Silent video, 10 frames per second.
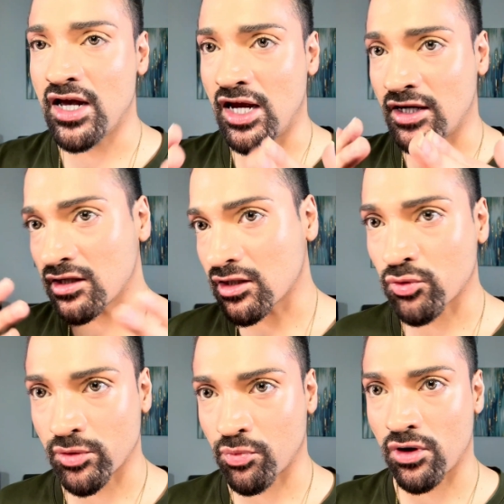Any
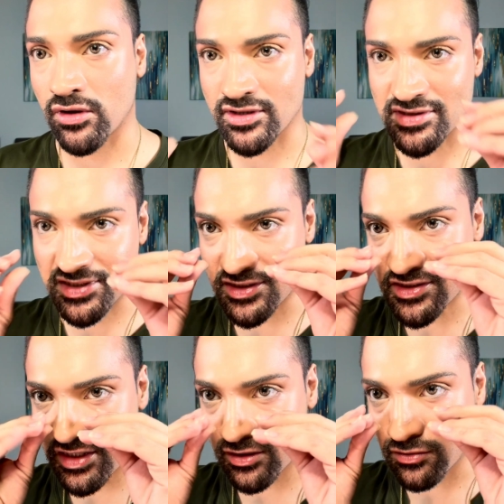liquid product is going to
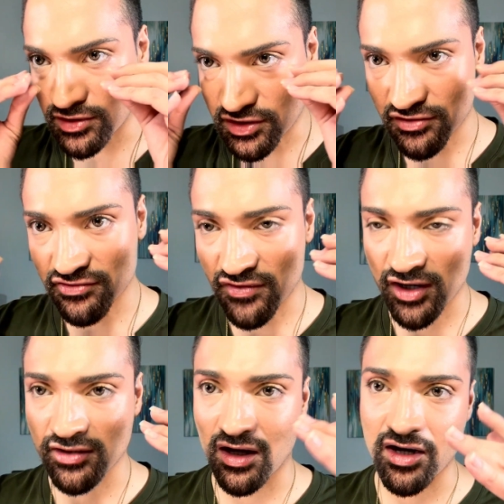settle into the
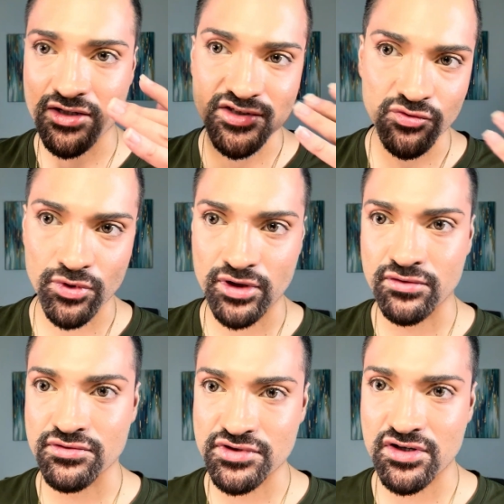fine lines and
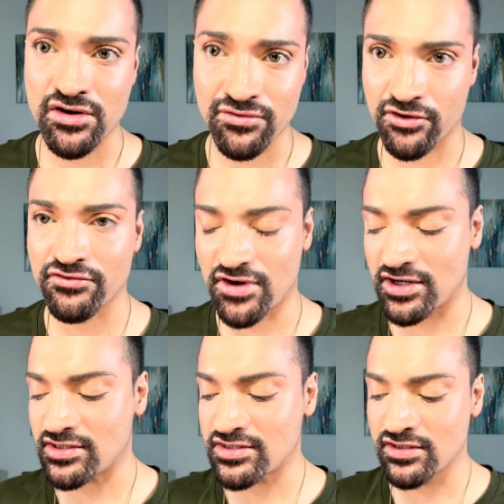wrinkles of our
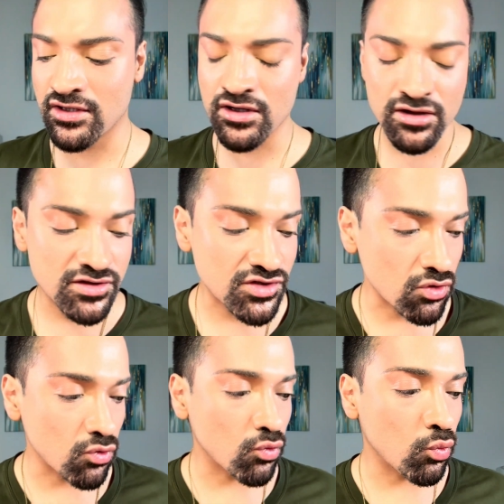face.
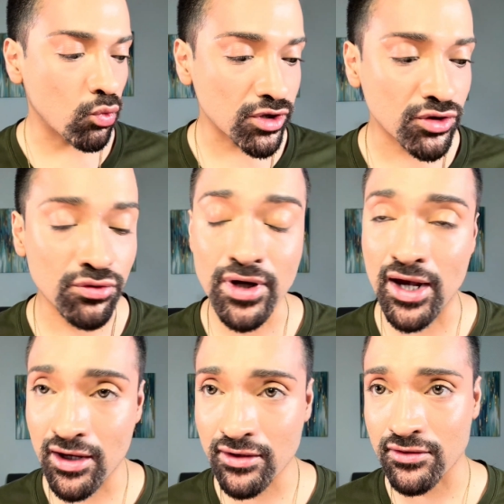So what you
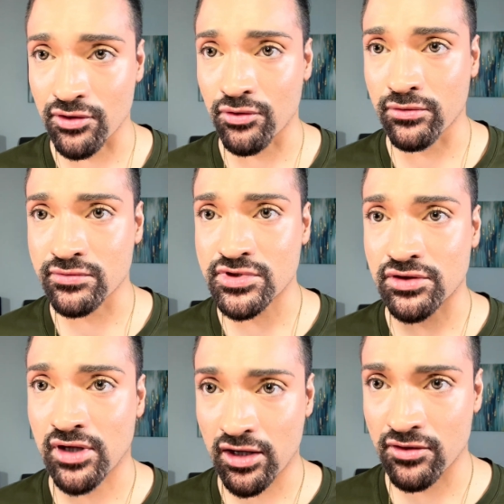can do to
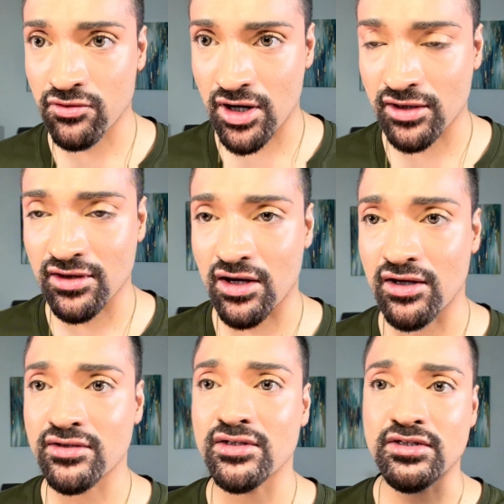counteract
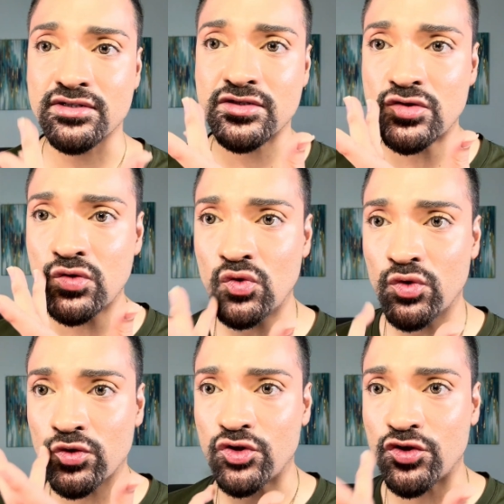that is,
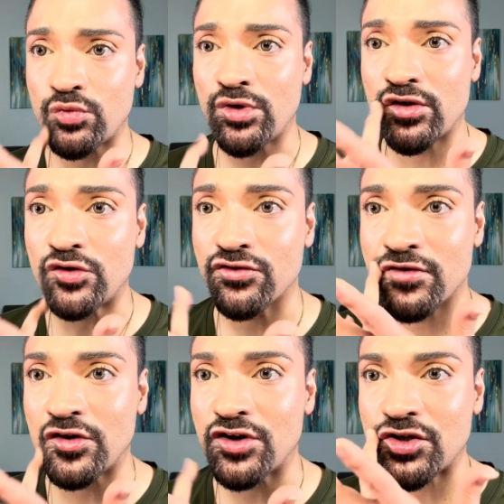excuse me, a little
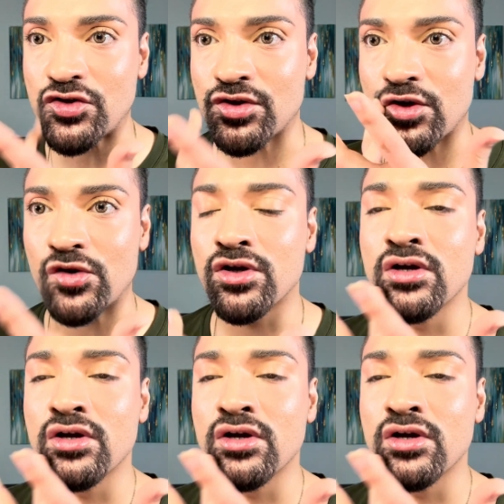foundation there.